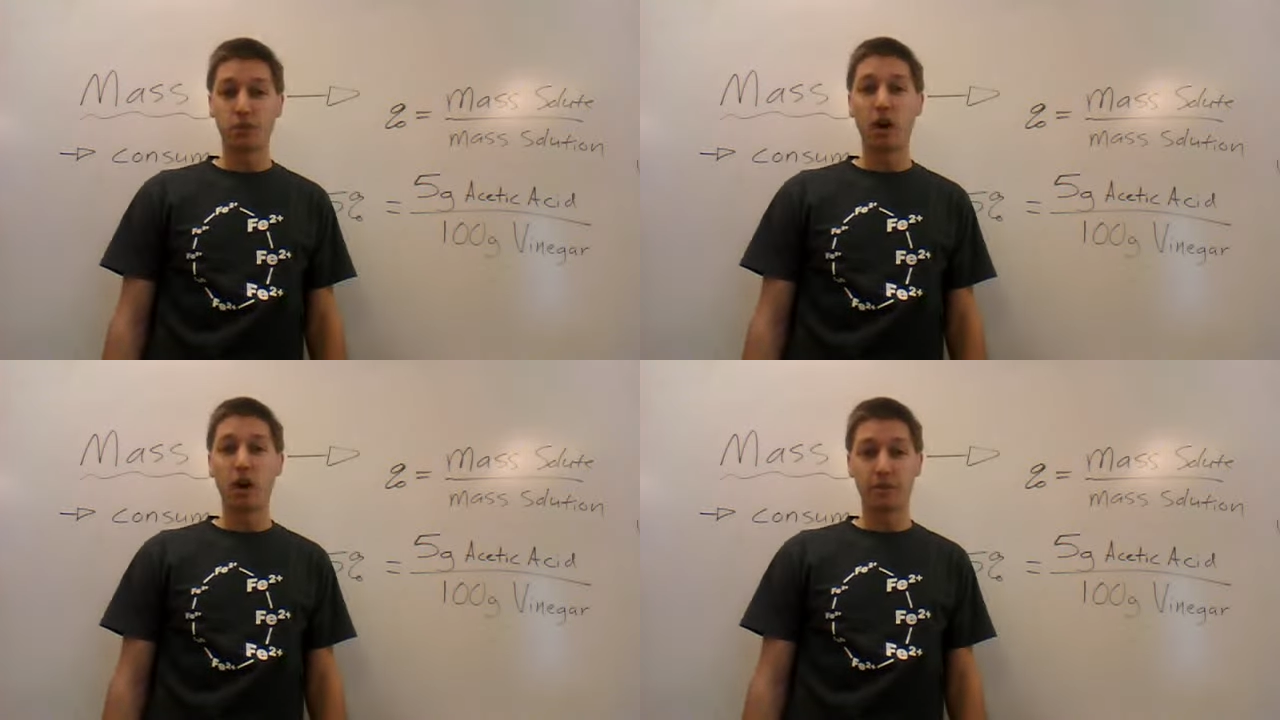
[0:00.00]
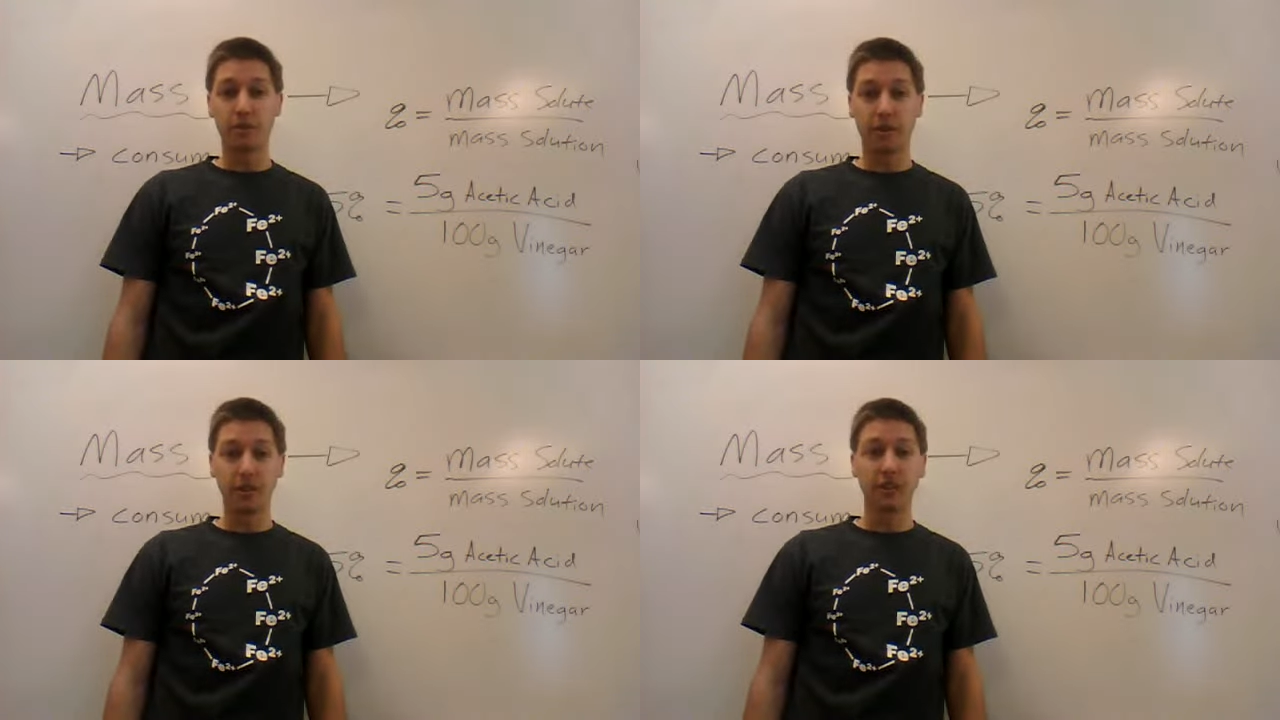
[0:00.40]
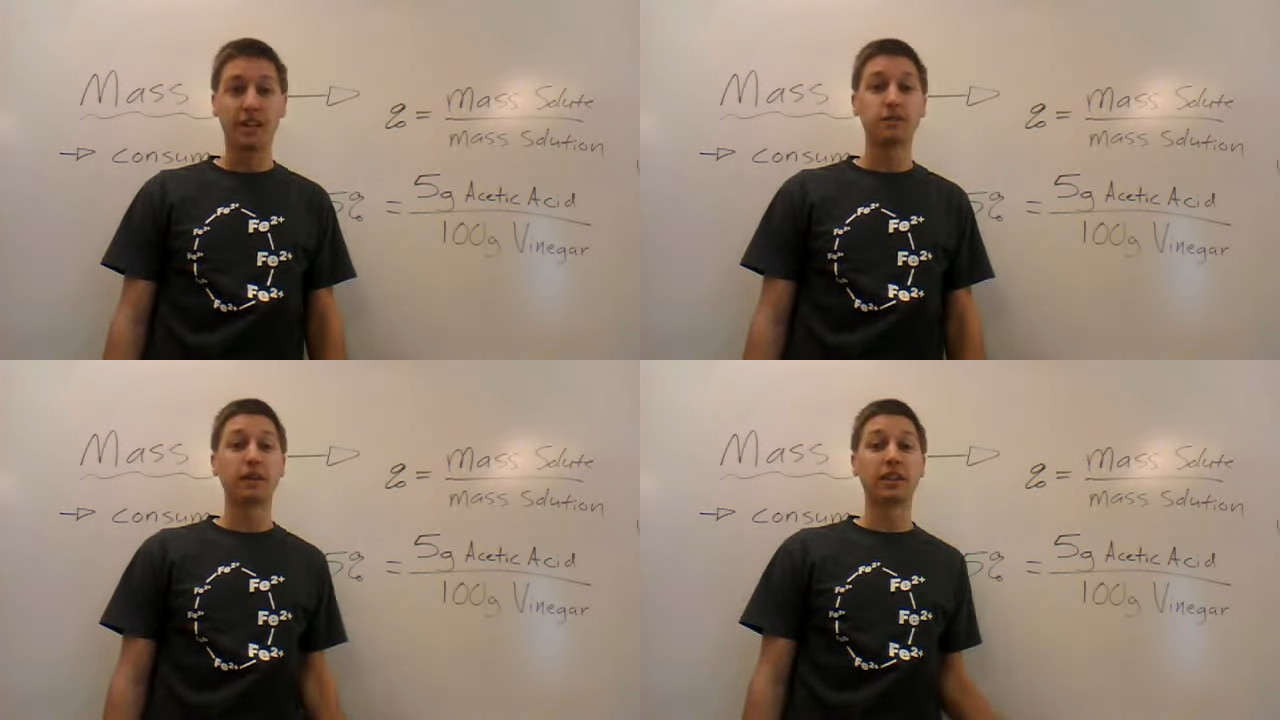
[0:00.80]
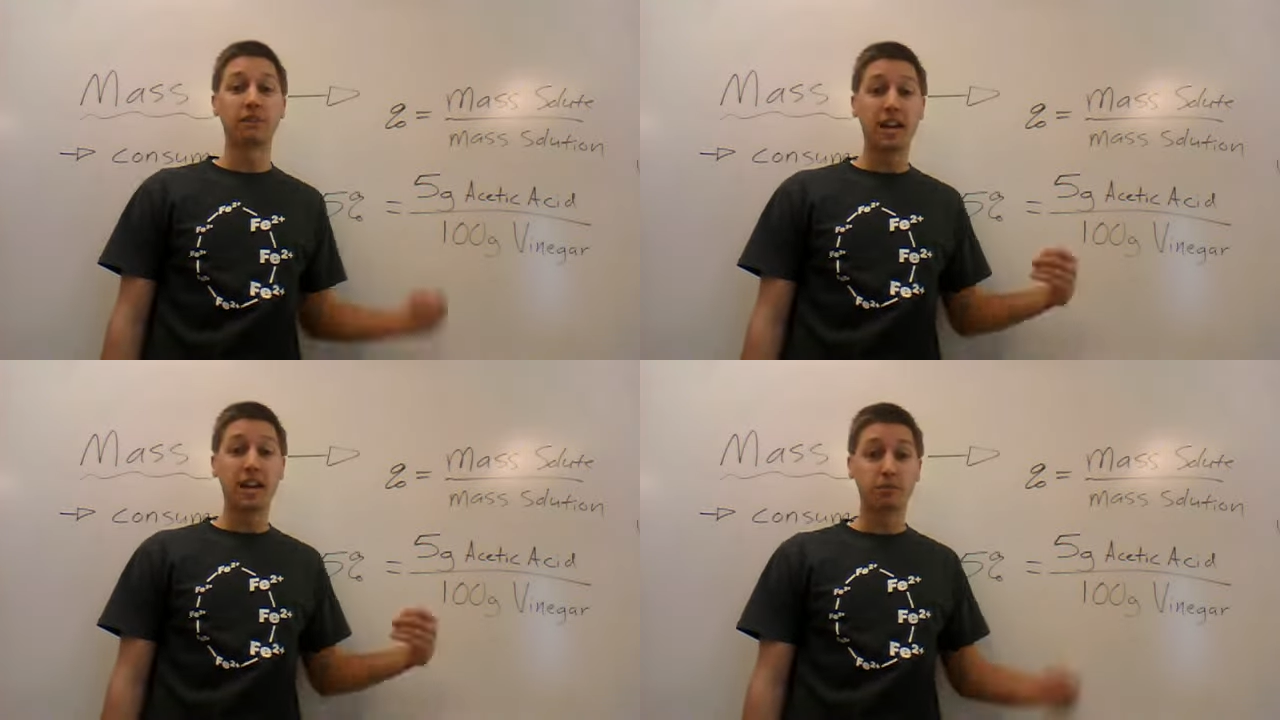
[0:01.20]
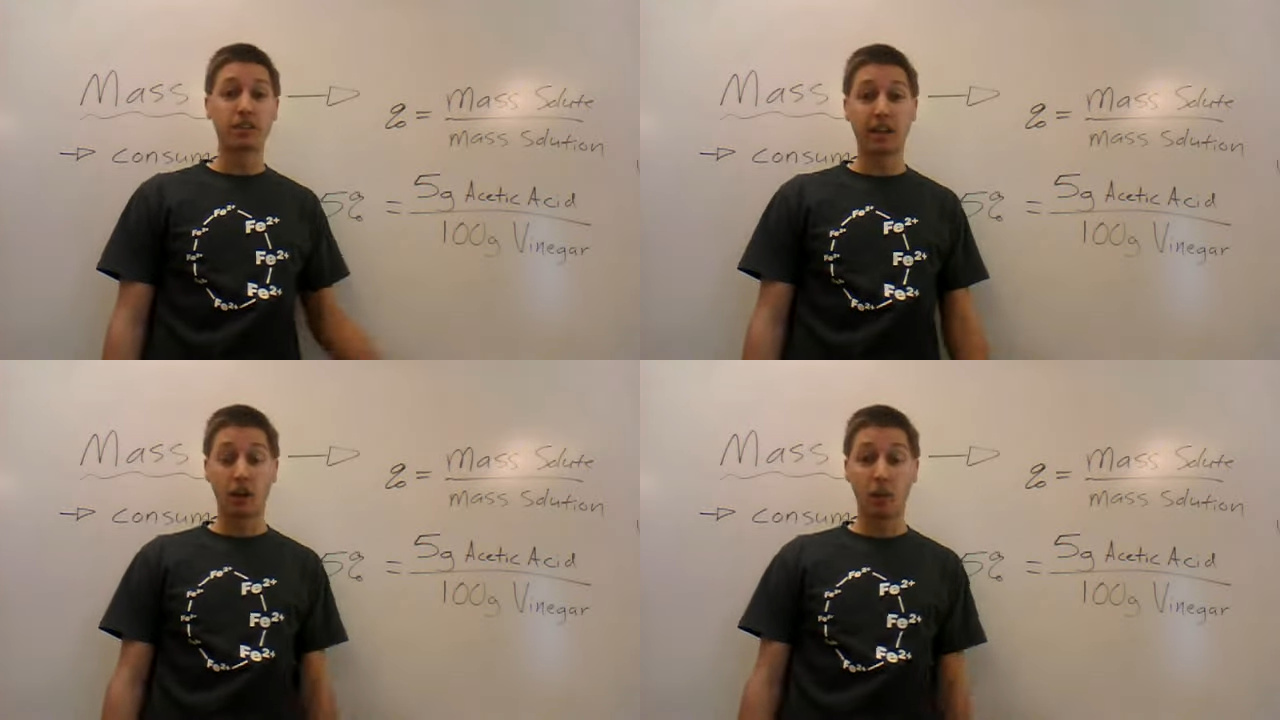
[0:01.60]
water they put in it. They just make the mass
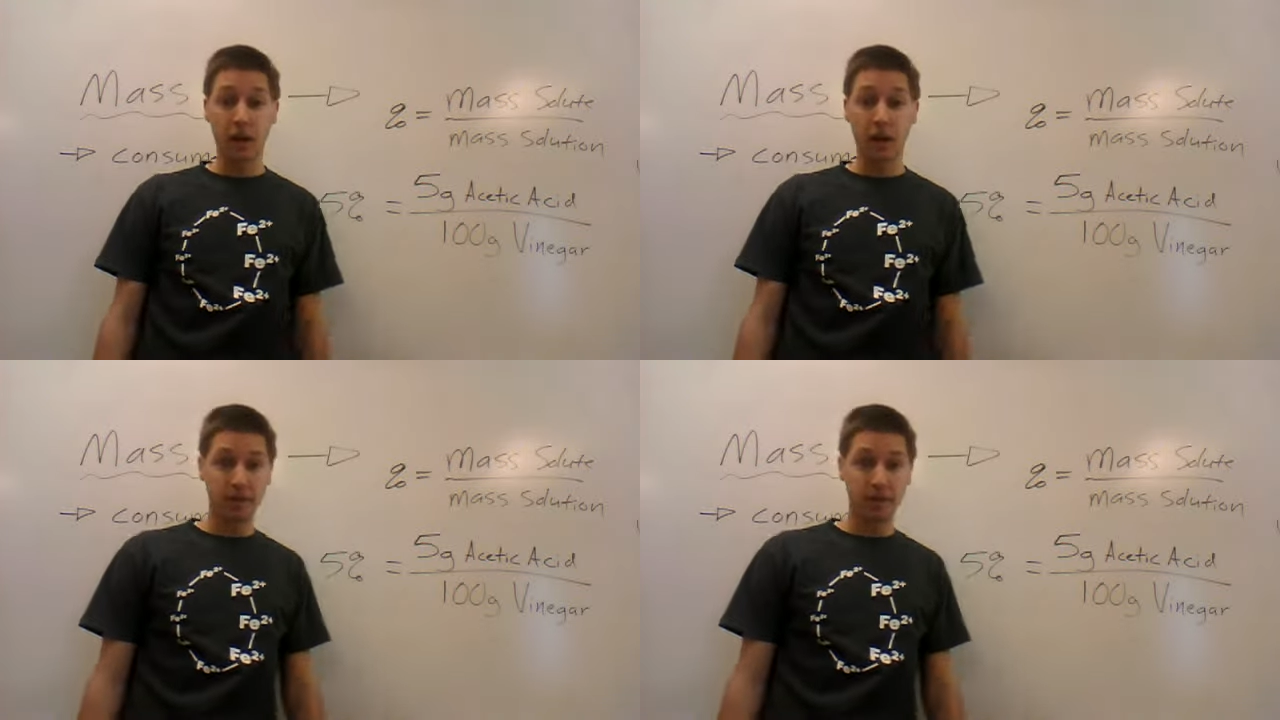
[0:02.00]
percent go up.